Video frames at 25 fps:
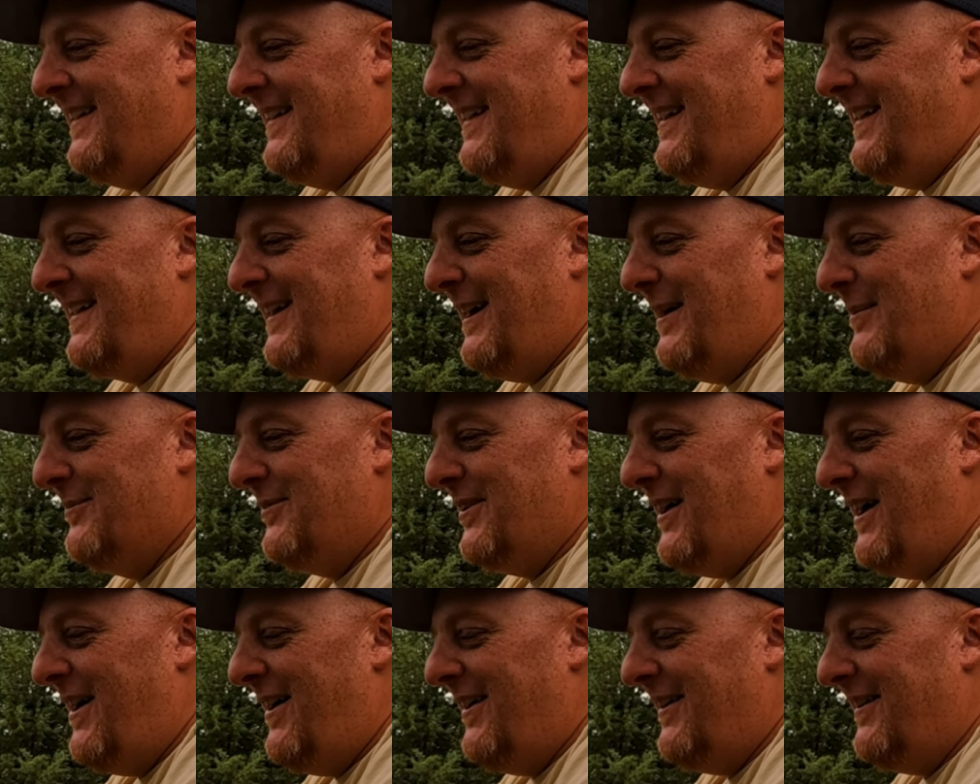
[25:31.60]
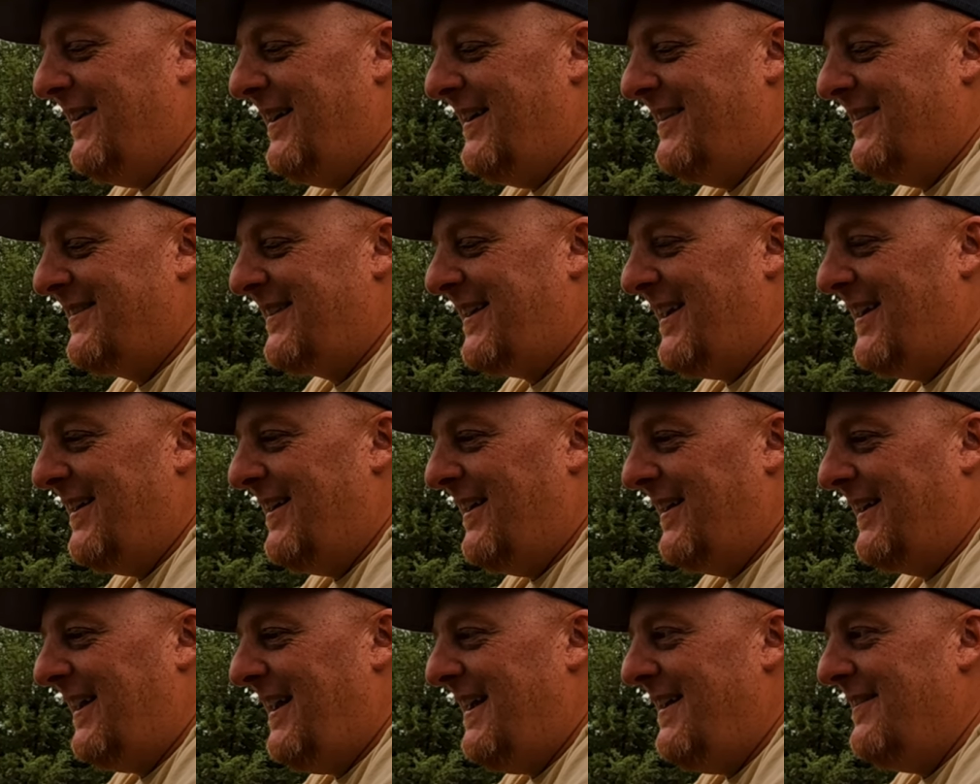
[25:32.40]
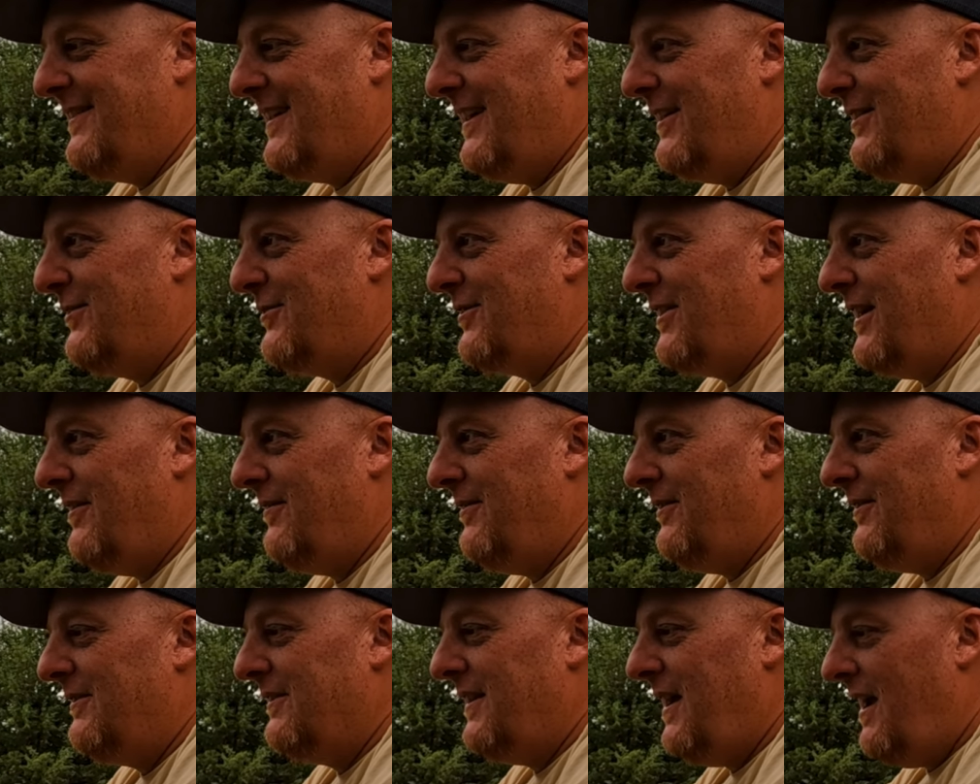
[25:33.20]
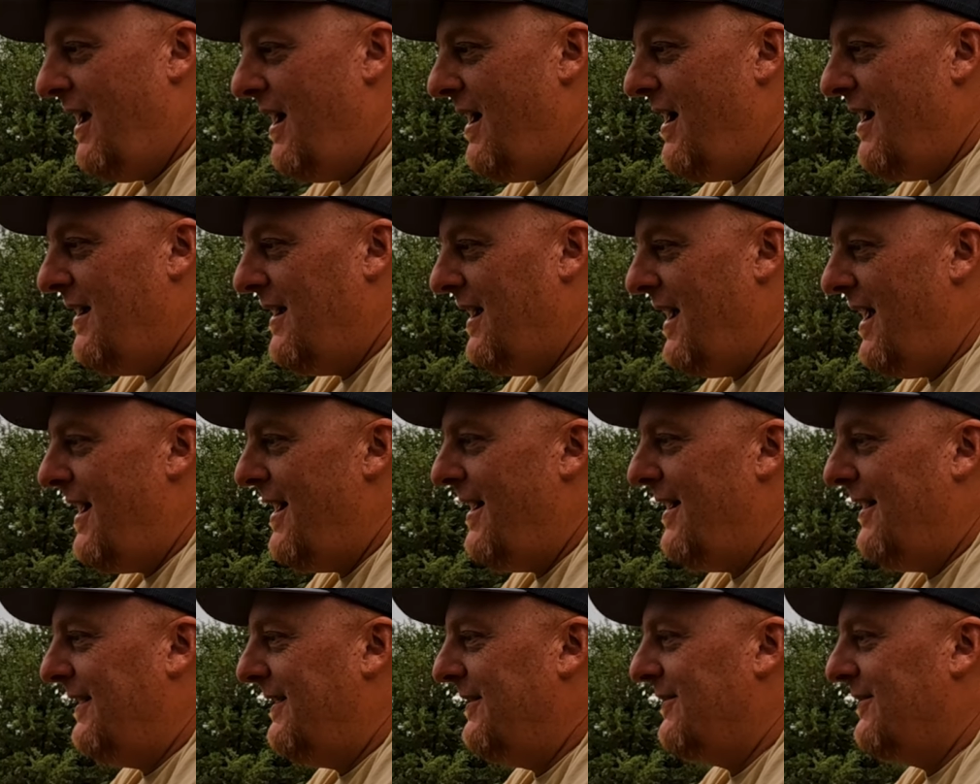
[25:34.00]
he comes out, and I just kind of like, hey, is that your travel? Yeah, yeah.